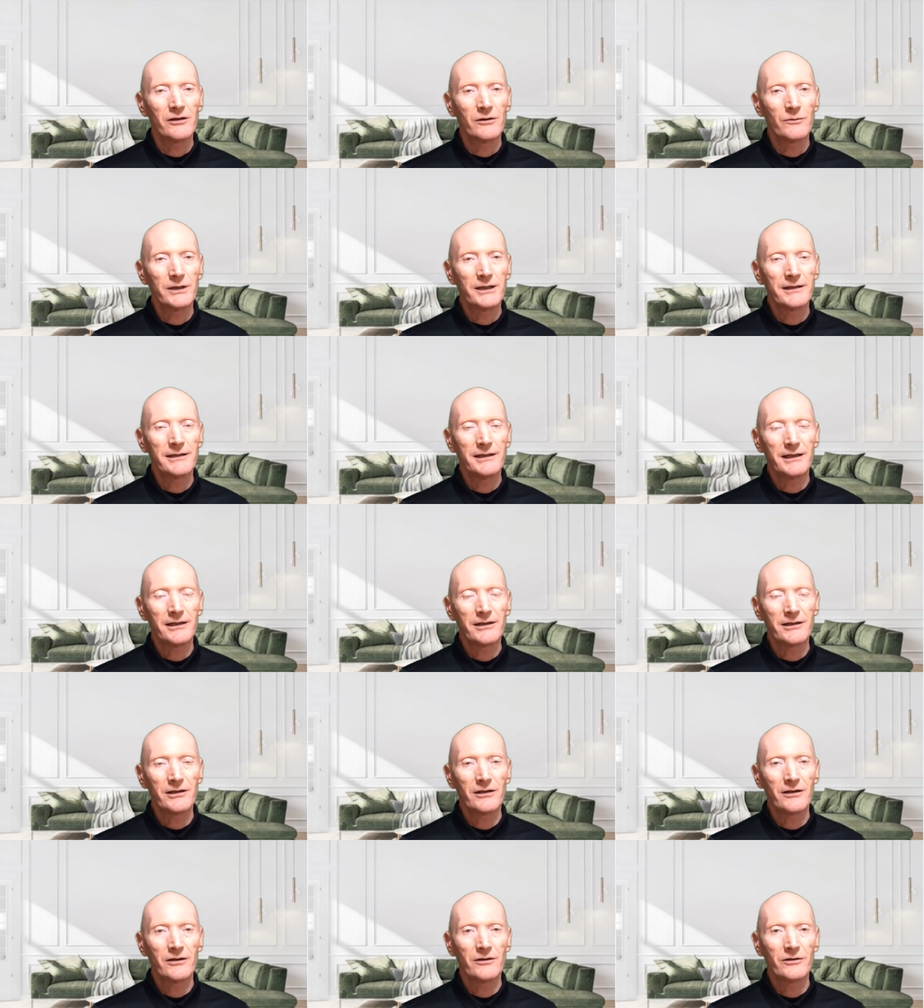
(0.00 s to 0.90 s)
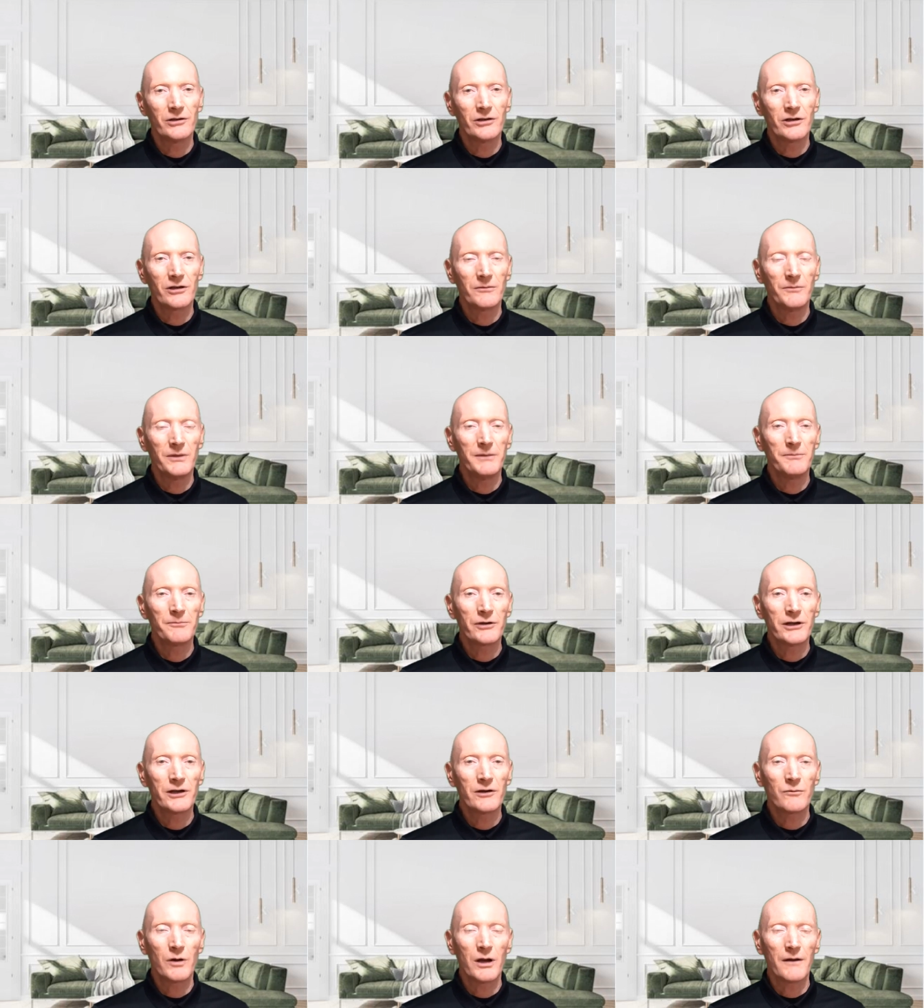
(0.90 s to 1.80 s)
we think, you're going to be
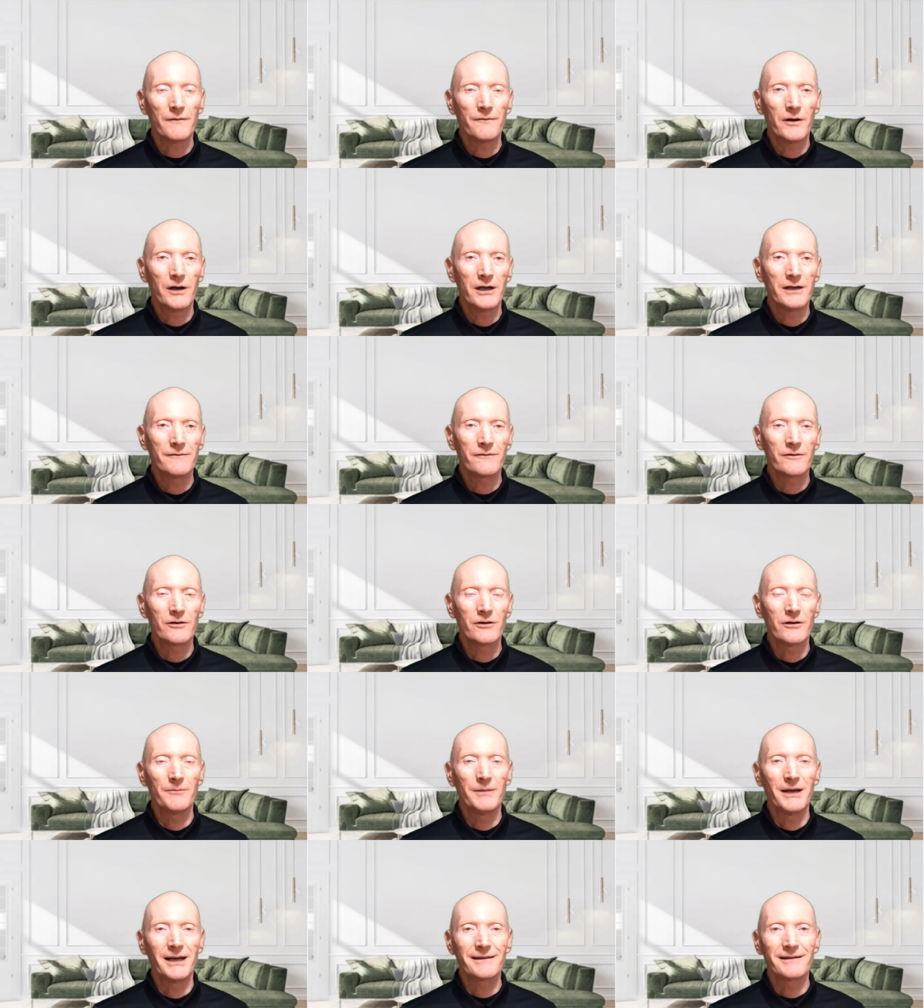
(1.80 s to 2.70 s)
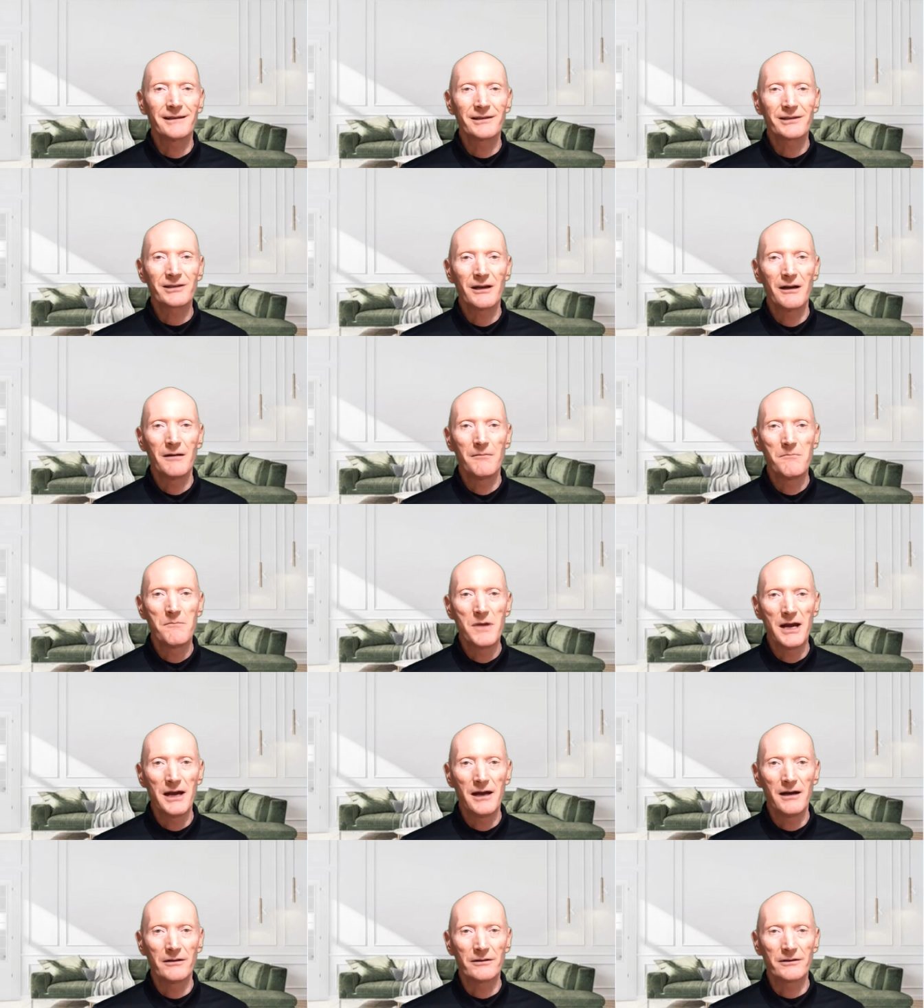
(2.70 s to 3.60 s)
pre-qualified for about this
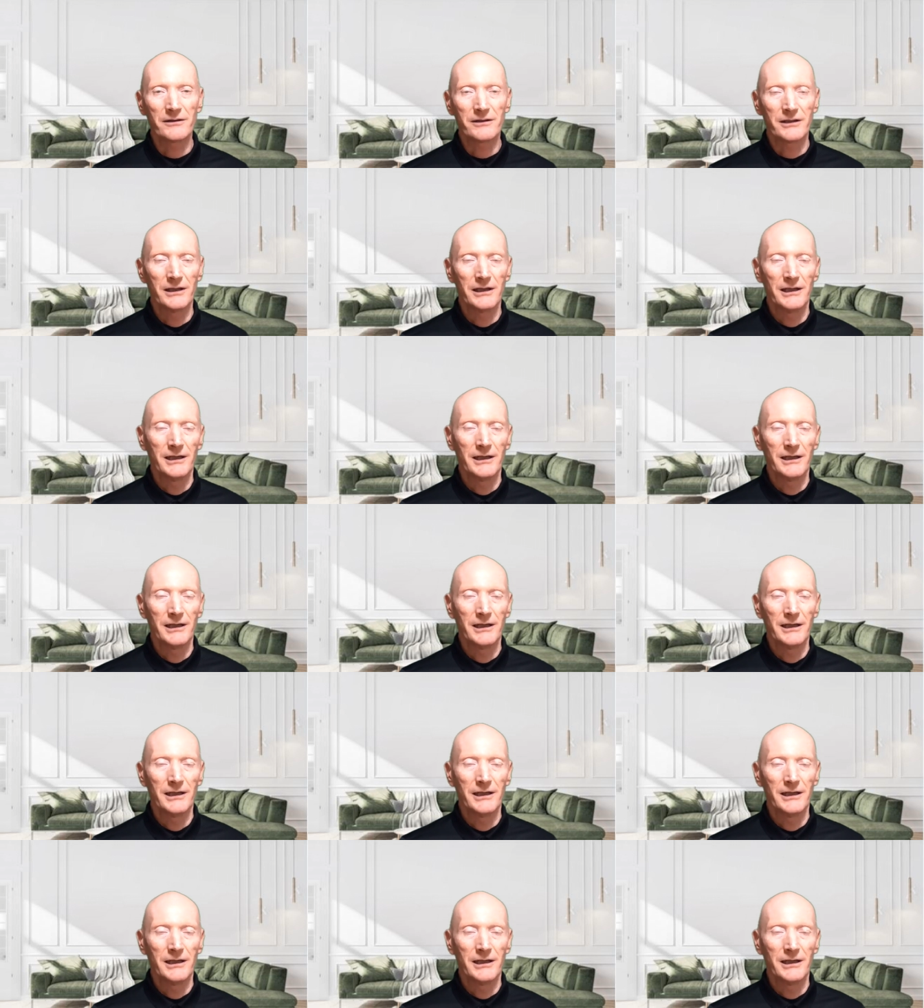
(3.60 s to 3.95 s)
amount,